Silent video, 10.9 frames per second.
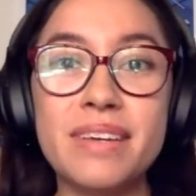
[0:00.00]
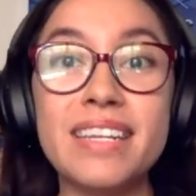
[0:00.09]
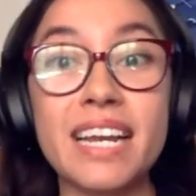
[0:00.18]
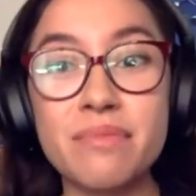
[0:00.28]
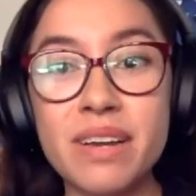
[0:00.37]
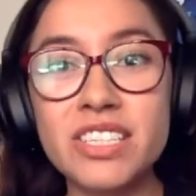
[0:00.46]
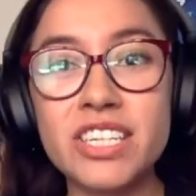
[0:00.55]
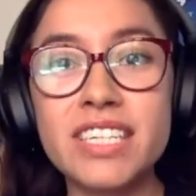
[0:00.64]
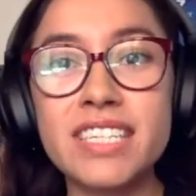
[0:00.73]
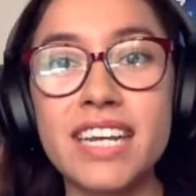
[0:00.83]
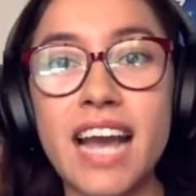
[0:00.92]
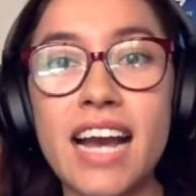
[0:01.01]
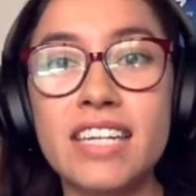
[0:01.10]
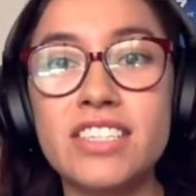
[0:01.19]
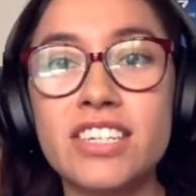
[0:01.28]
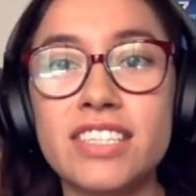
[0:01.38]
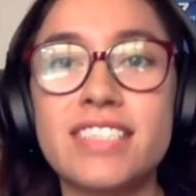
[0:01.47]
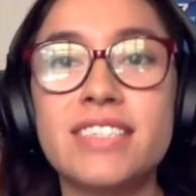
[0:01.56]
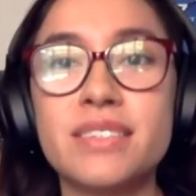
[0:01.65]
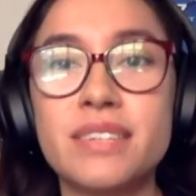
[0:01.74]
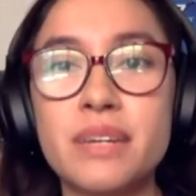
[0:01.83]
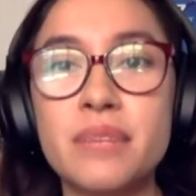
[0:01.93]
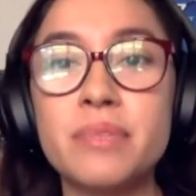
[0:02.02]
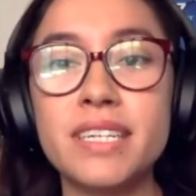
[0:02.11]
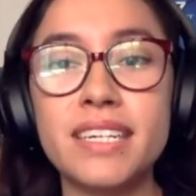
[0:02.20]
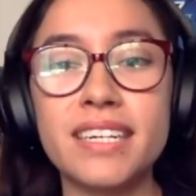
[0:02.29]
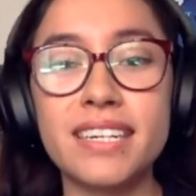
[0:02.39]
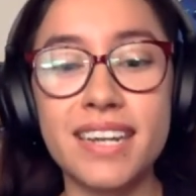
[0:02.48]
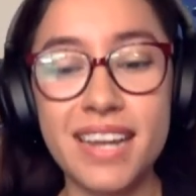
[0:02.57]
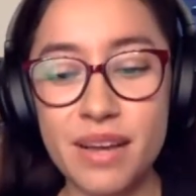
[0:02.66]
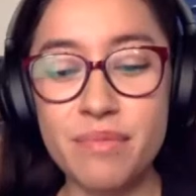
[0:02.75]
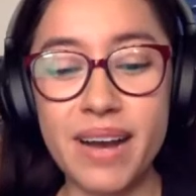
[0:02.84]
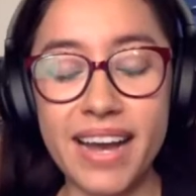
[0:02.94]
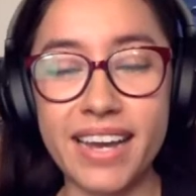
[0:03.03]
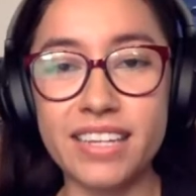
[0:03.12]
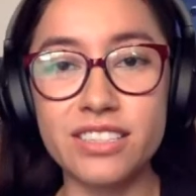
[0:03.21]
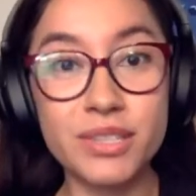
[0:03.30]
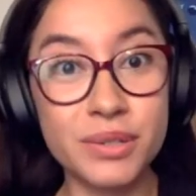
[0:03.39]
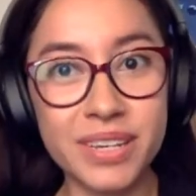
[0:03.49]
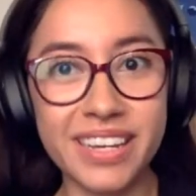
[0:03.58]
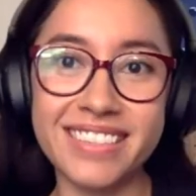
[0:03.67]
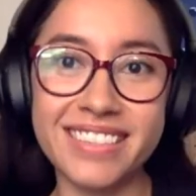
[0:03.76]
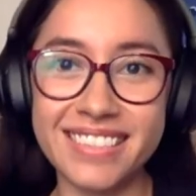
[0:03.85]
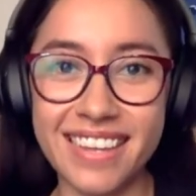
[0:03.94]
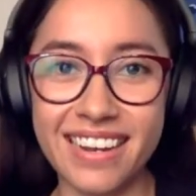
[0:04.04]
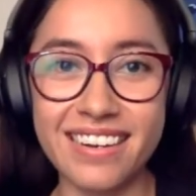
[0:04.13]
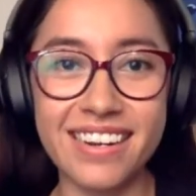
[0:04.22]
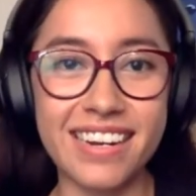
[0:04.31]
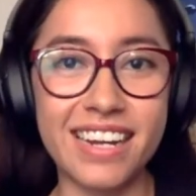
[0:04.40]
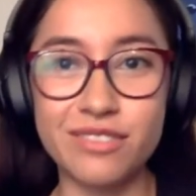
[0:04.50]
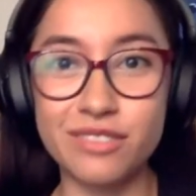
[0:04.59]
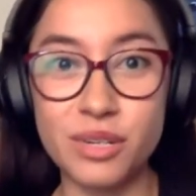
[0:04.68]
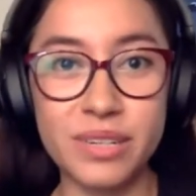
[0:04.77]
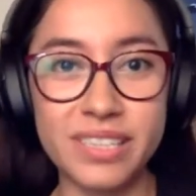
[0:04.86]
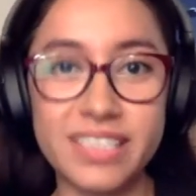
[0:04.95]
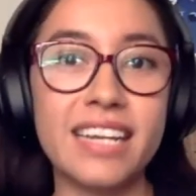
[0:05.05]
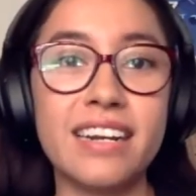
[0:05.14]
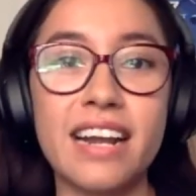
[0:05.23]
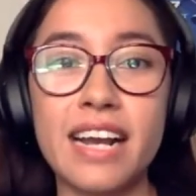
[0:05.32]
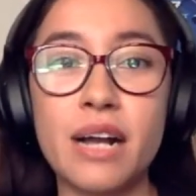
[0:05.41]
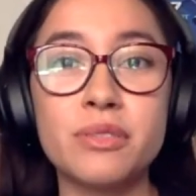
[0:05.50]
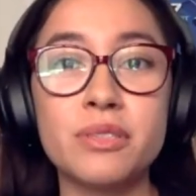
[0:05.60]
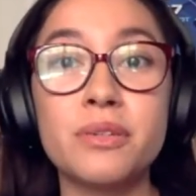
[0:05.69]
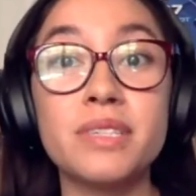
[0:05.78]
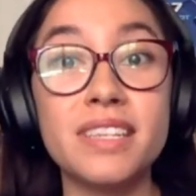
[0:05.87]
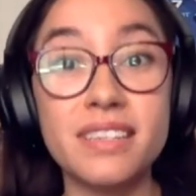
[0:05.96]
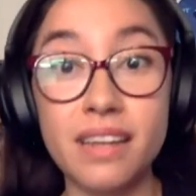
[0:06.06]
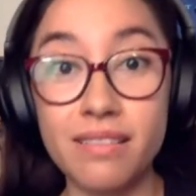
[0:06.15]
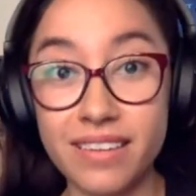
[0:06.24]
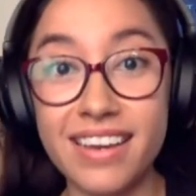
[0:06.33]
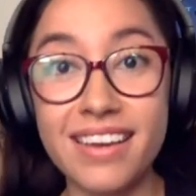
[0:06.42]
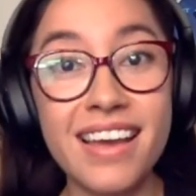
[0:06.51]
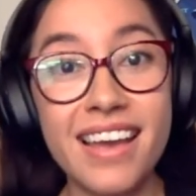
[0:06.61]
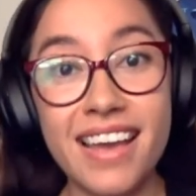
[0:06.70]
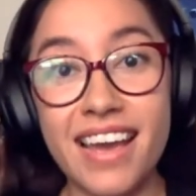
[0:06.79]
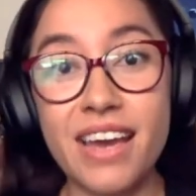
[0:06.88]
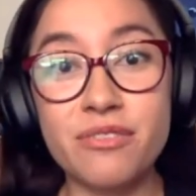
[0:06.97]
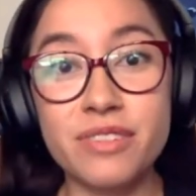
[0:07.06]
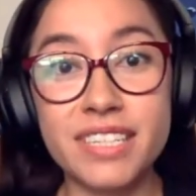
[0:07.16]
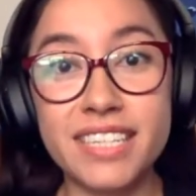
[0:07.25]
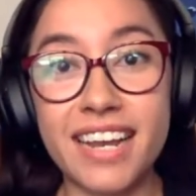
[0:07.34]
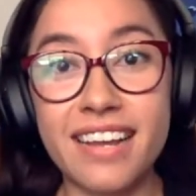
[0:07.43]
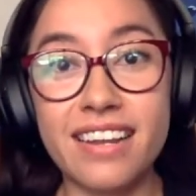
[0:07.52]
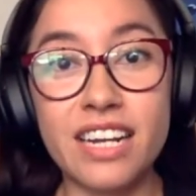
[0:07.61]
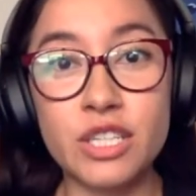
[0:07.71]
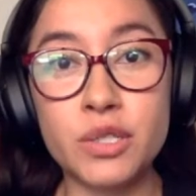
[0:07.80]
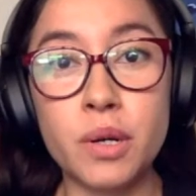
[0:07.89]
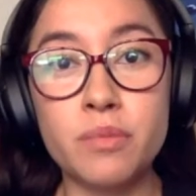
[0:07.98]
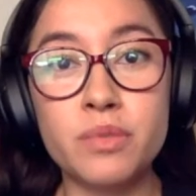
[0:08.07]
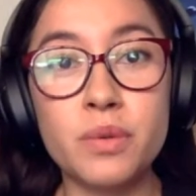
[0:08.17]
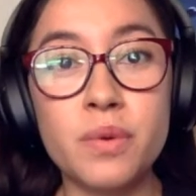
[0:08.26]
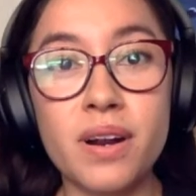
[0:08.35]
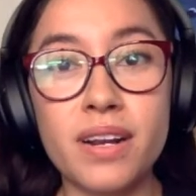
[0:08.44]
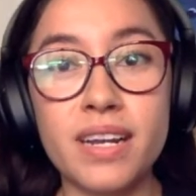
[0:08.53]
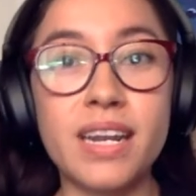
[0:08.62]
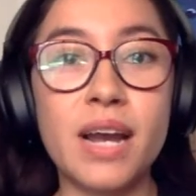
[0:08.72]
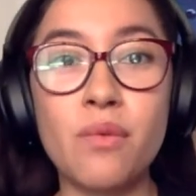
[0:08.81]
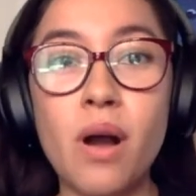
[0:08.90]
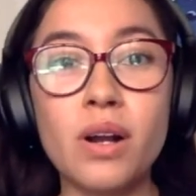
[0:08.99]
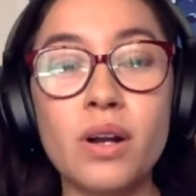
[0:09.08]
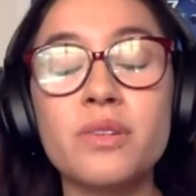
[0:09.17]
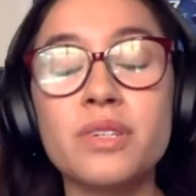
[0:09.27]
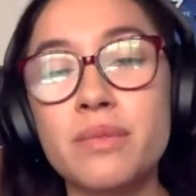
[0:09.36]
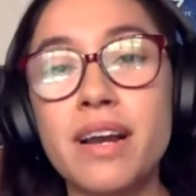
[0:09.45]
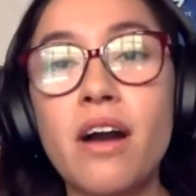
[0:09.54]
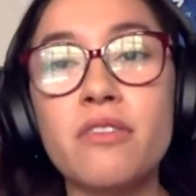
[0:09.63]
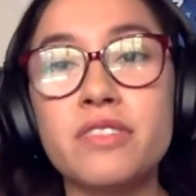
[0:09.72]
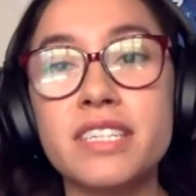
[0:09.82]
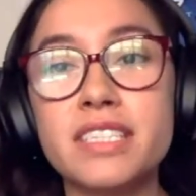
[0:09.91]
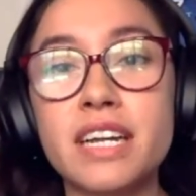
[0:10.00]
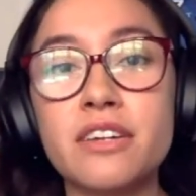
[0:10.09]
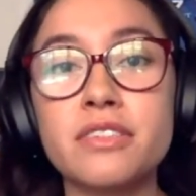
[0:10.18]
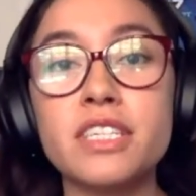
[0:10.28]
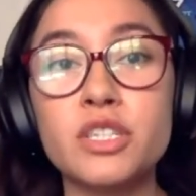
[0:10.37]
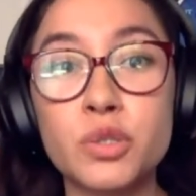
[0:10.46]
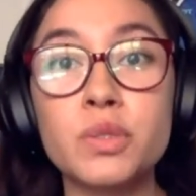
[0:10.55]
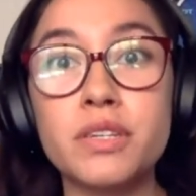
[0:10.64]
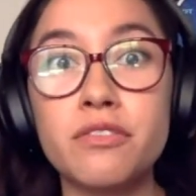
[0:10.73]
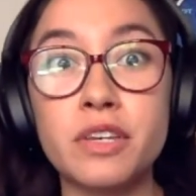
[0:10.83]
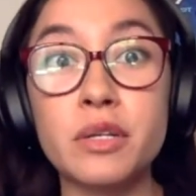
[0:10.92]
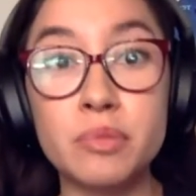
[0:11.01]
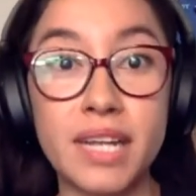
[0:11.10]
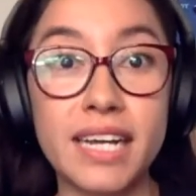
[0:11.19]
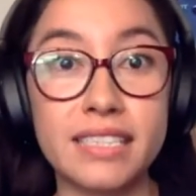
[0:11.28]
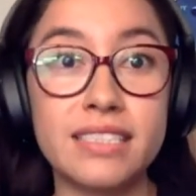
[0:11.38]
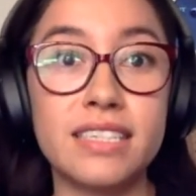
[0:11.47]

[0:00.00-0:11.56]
Like I mentioned, I just completed my 2 years there, and I'm so excited. I absolutely love it. Every day that I show up to work and I walk over to my office, I really truly feel blessed.